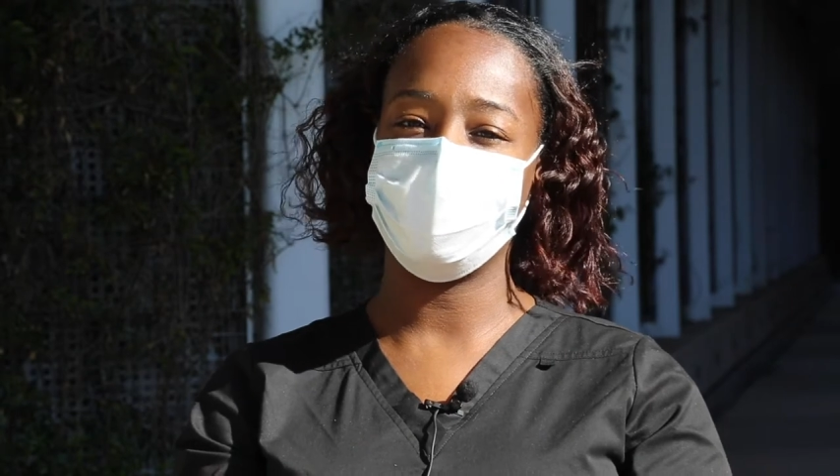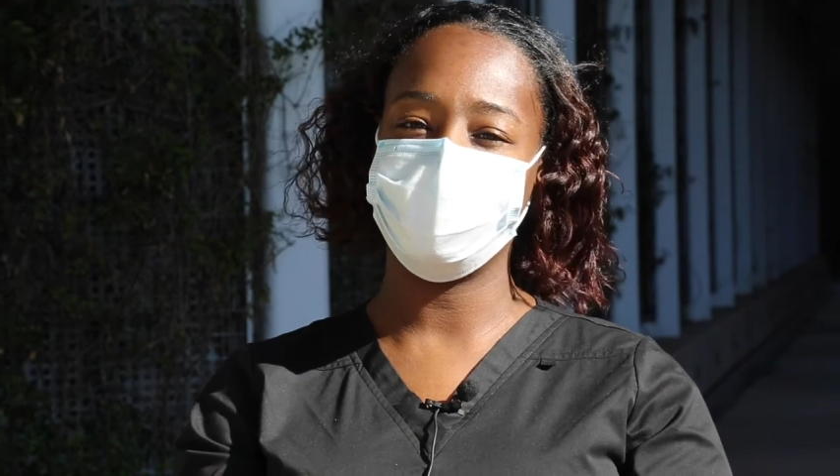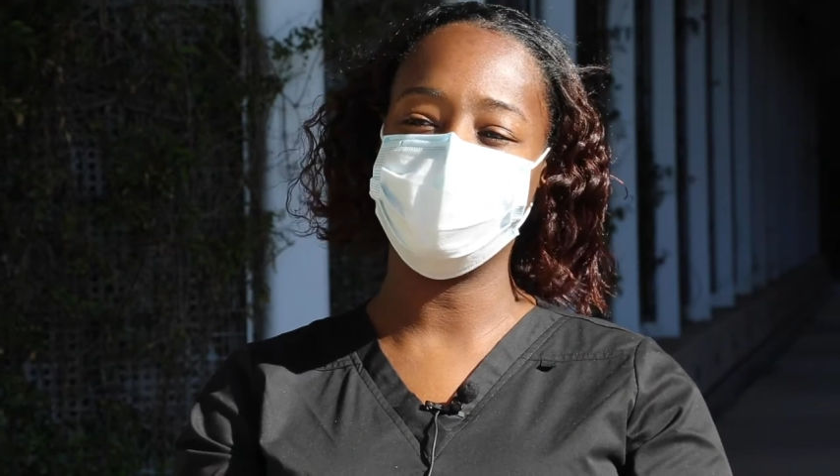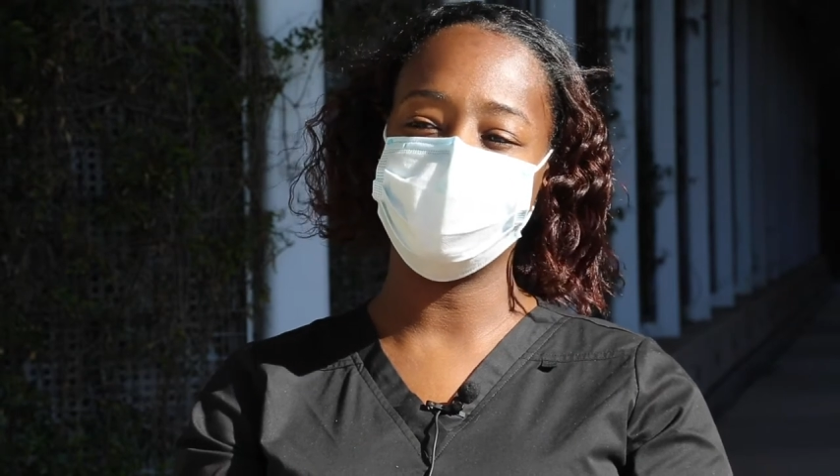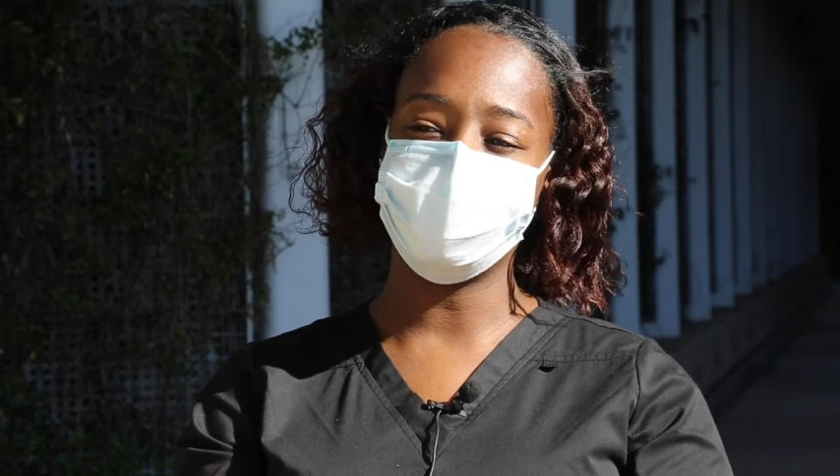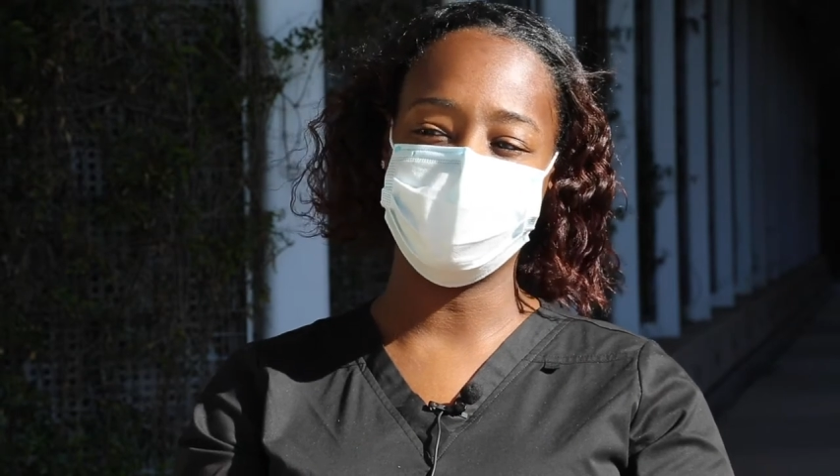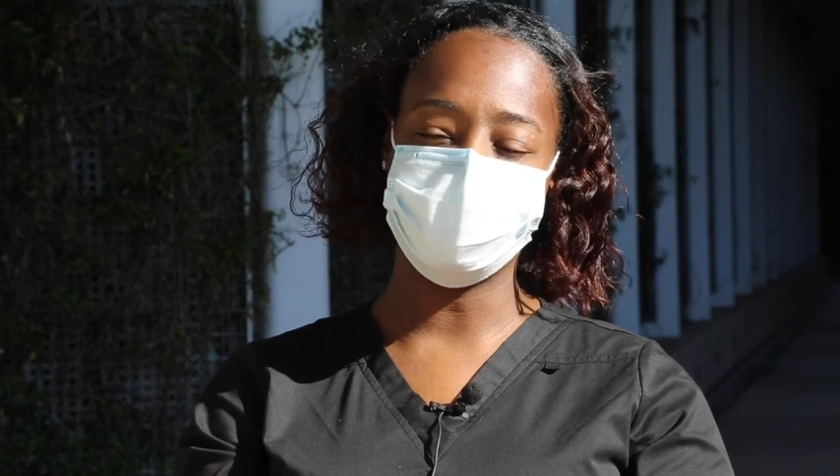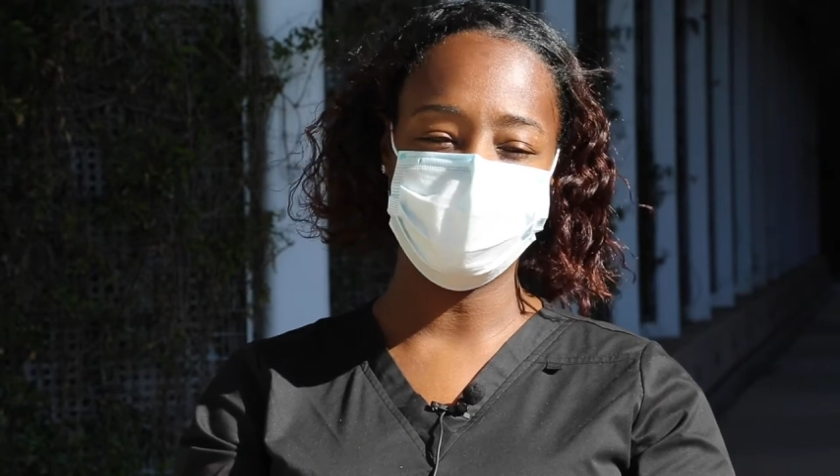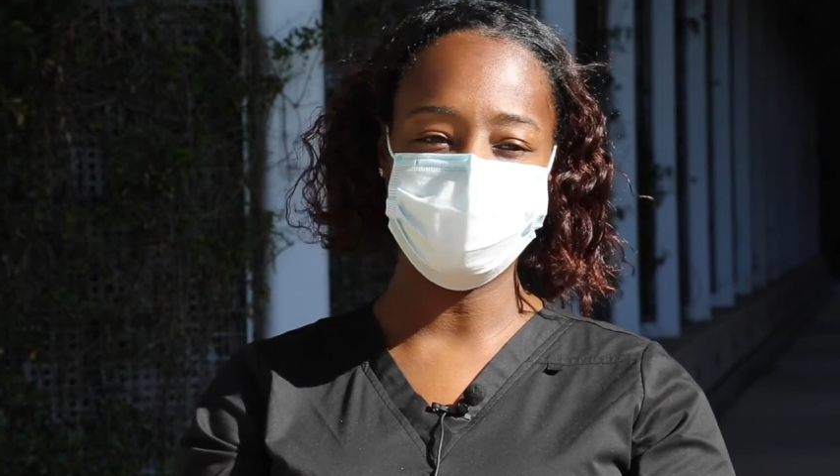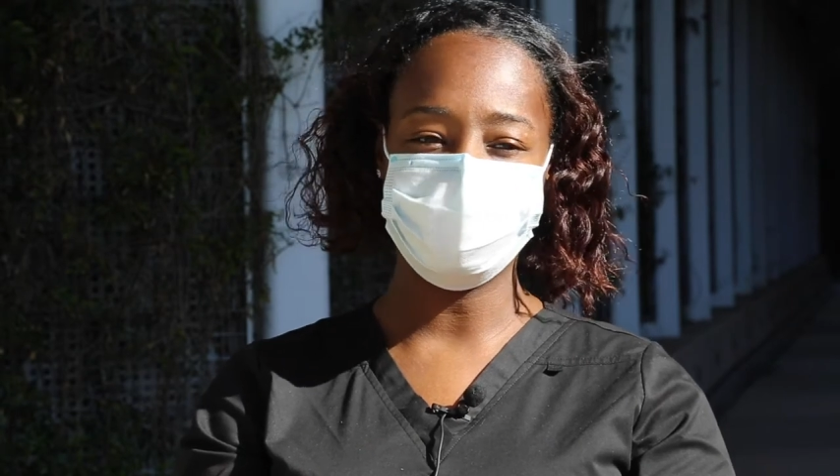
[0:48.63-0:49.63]
light in the
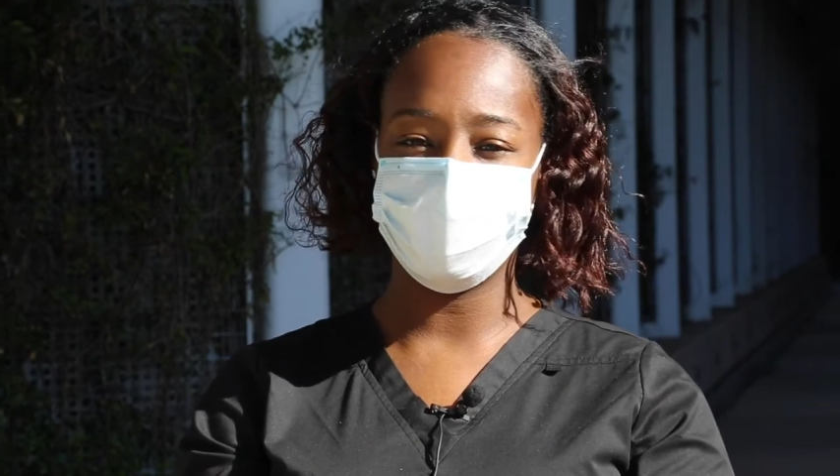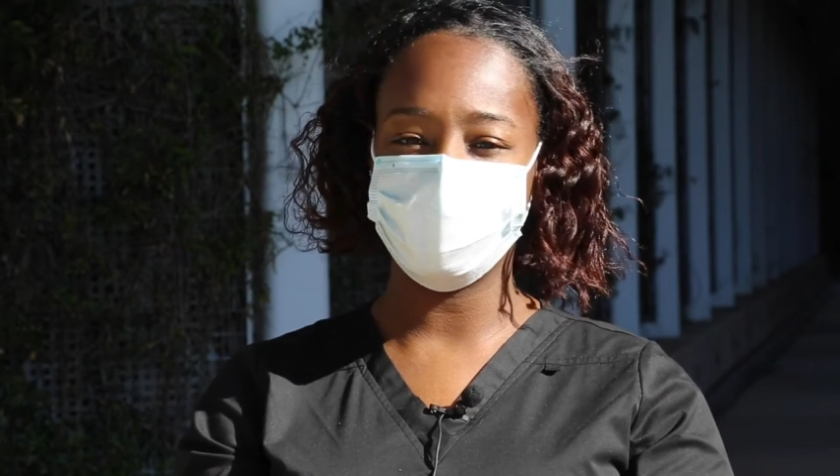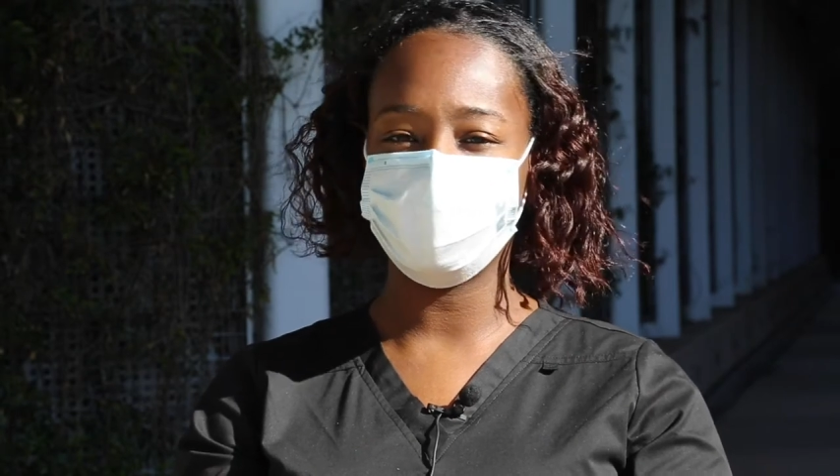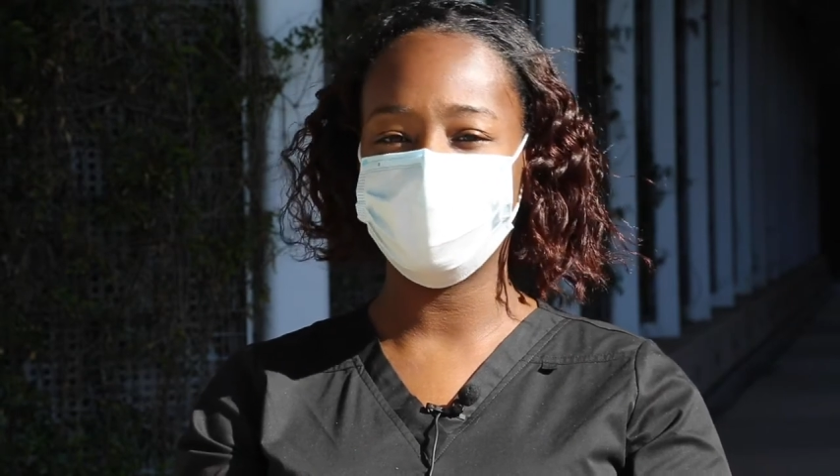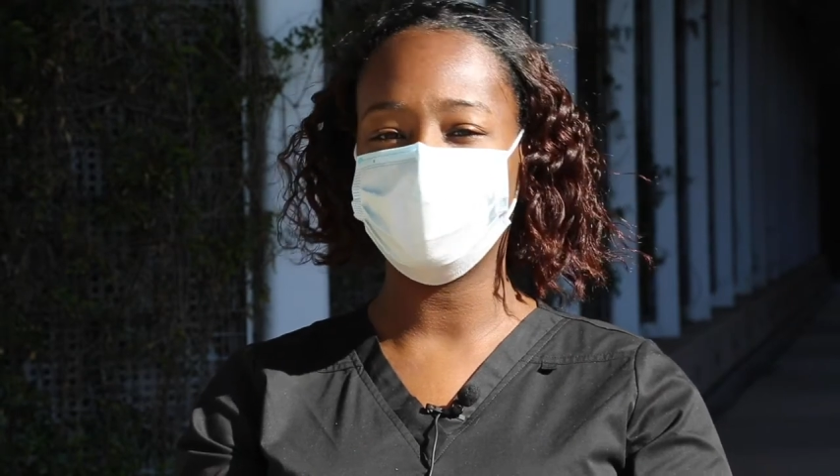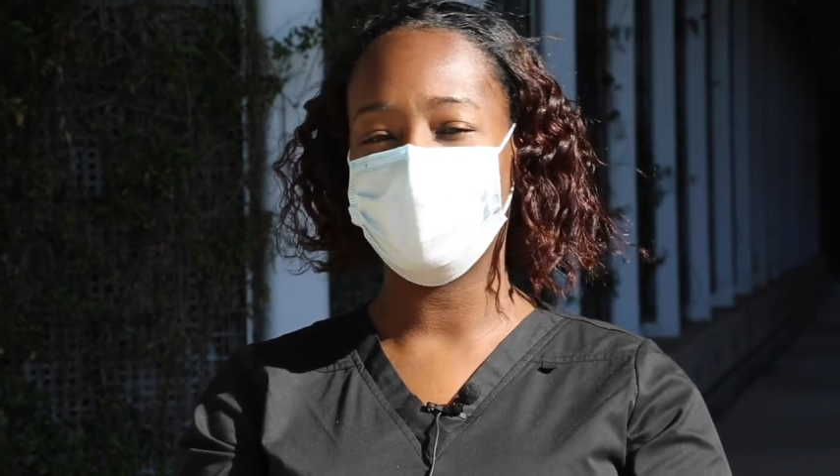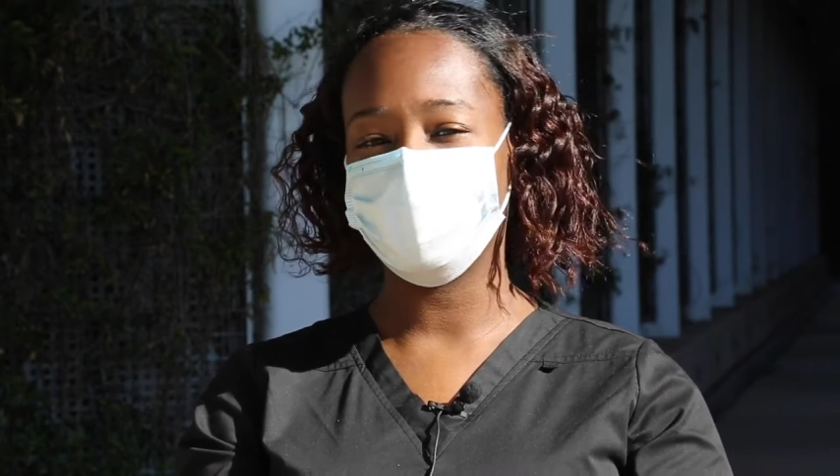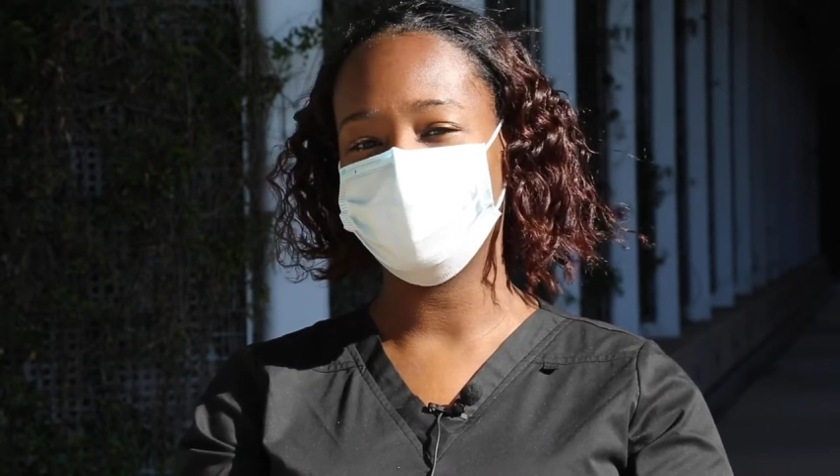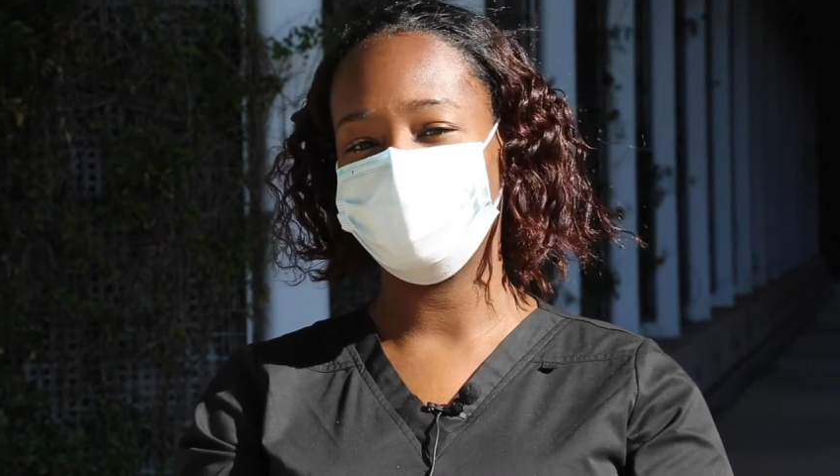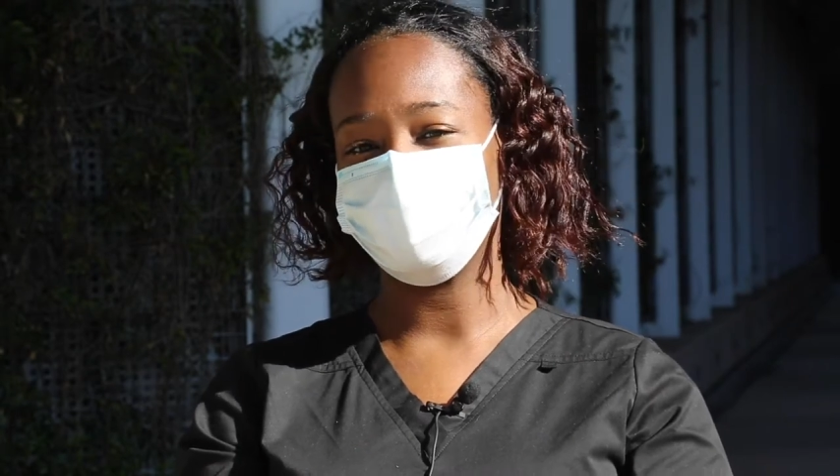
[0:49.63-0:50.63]
tunnel, but it's very
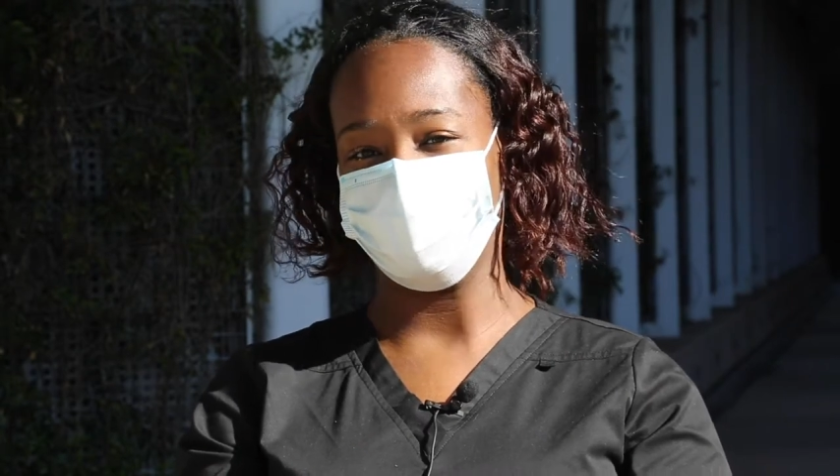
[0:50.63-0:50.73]
tiresome.